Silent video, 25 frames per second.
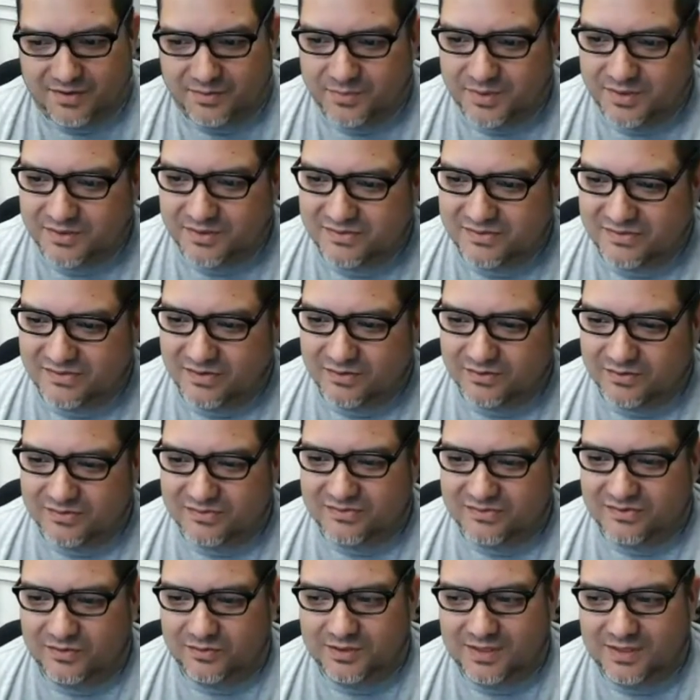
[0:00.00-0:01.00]
much so.
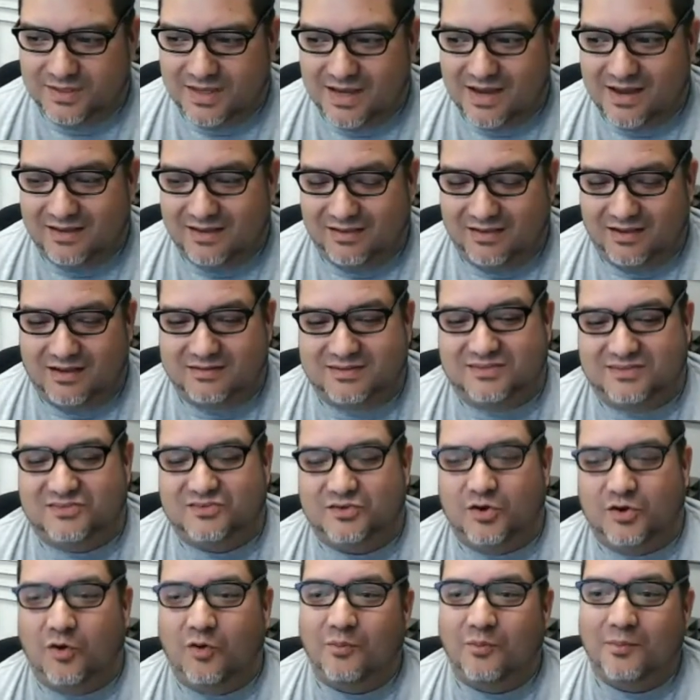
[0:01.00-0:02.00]
So yeah,
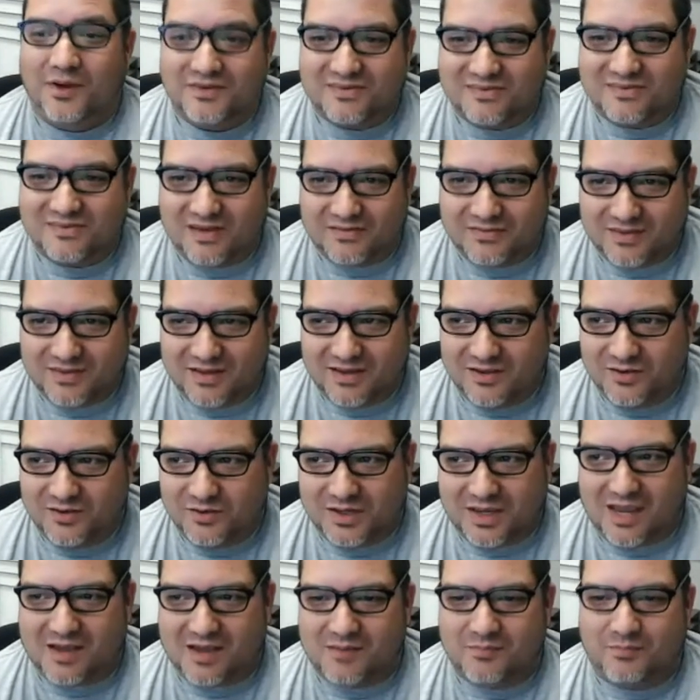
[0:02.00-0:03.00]
so much stuff that you
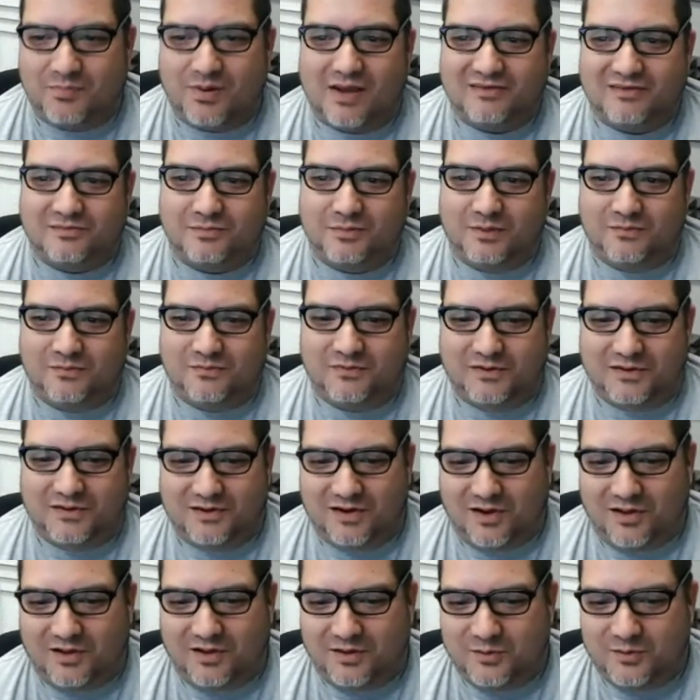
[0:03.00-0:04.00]
can't possibly fit it
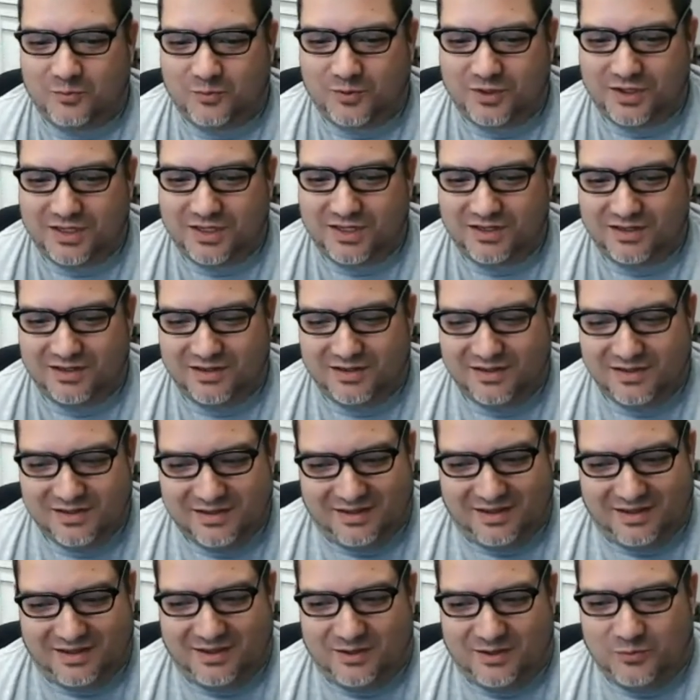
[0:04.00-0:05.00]
all in one
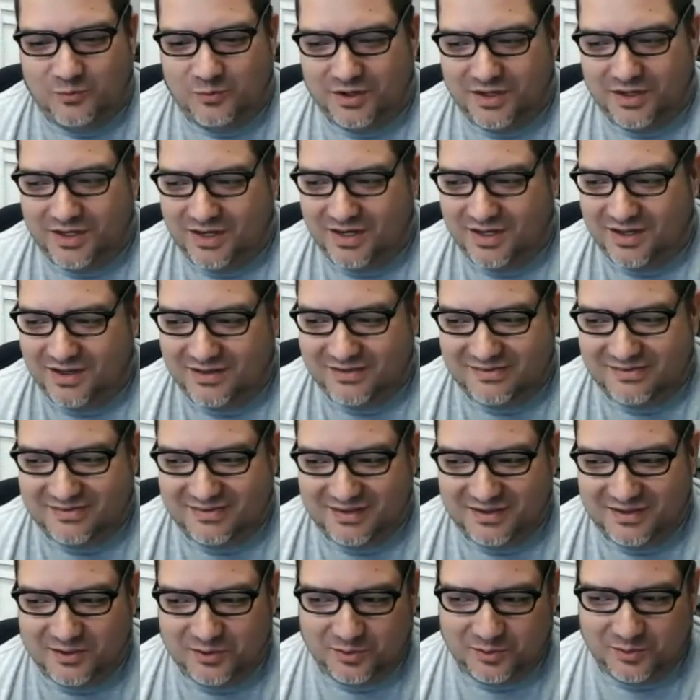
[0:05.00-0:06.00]

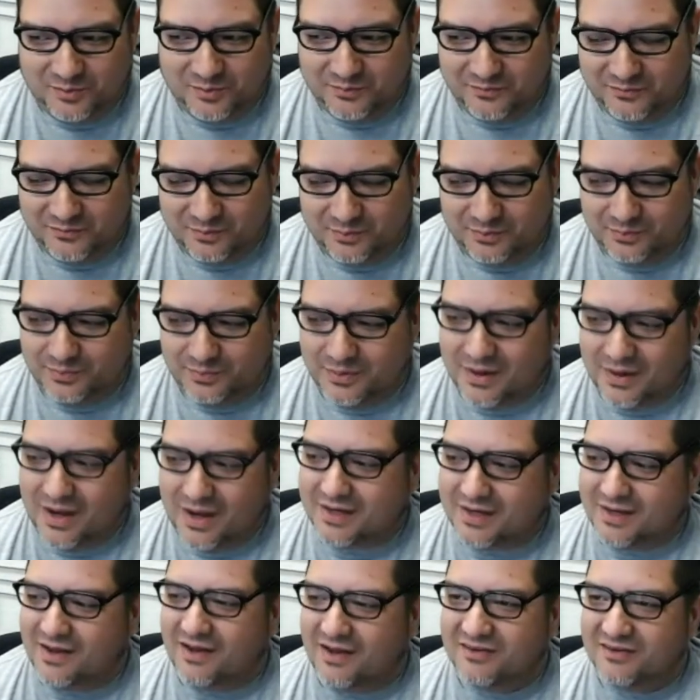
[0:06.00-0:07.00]
single
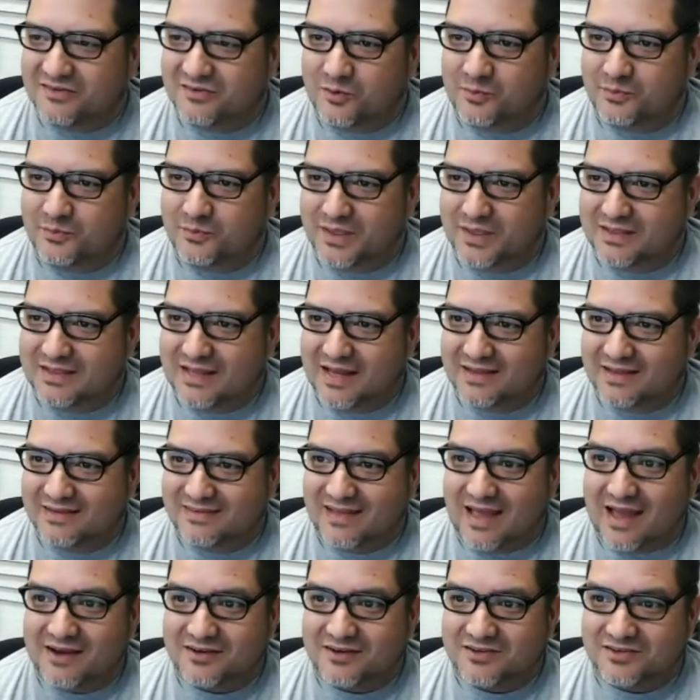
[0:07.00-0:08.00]
podcast. So, but that's
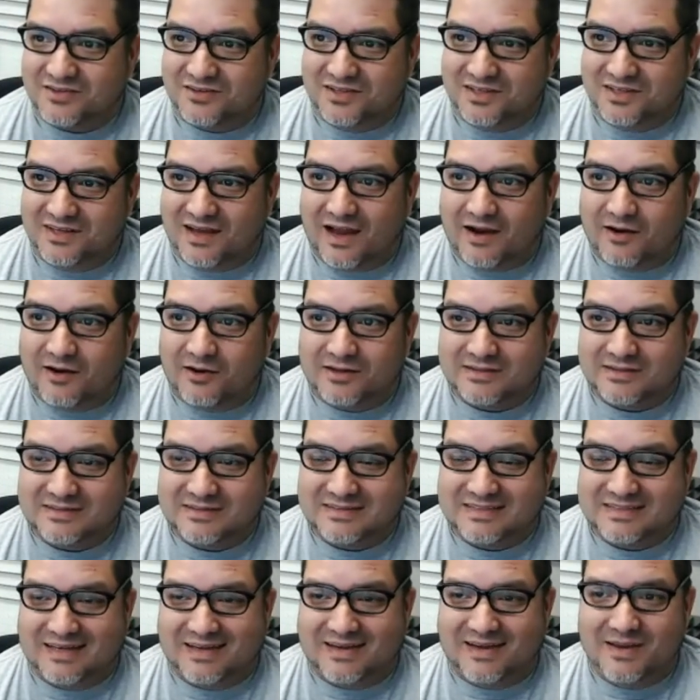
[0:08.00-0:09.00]
actually our
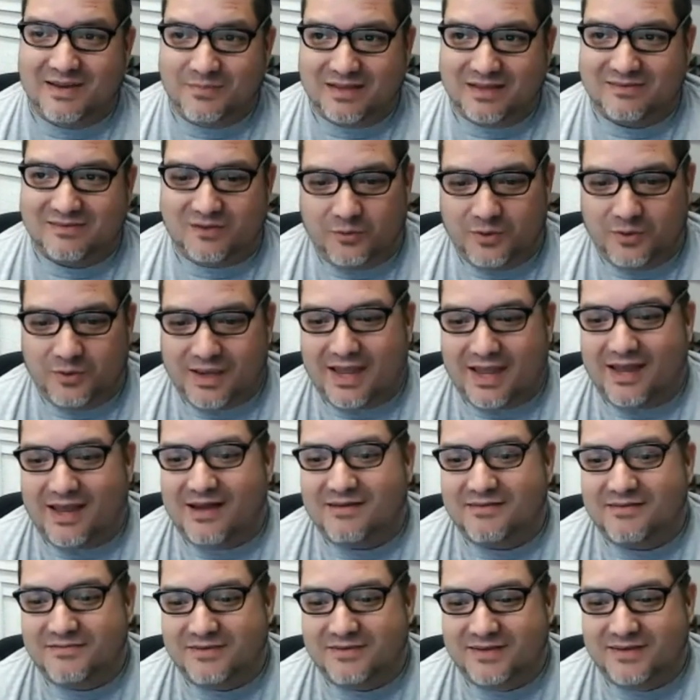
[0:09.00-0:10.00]
time. That's all we
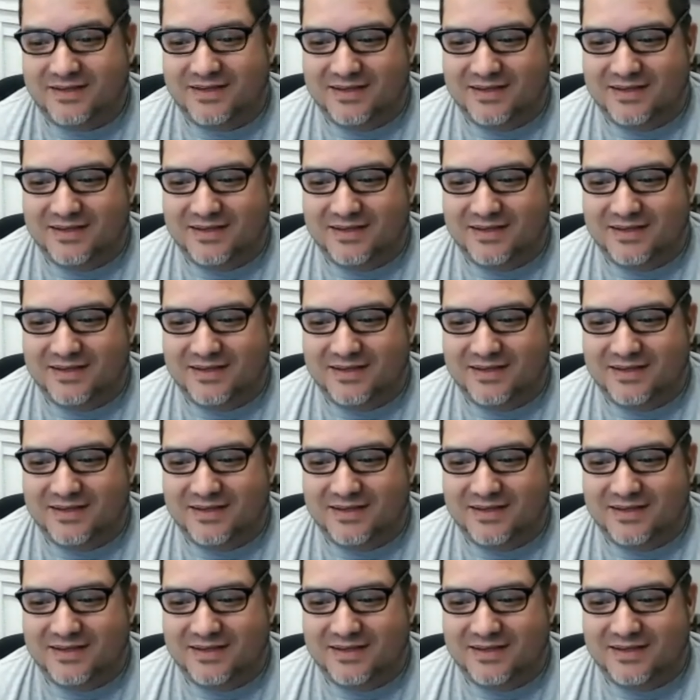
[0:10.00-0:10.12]
have.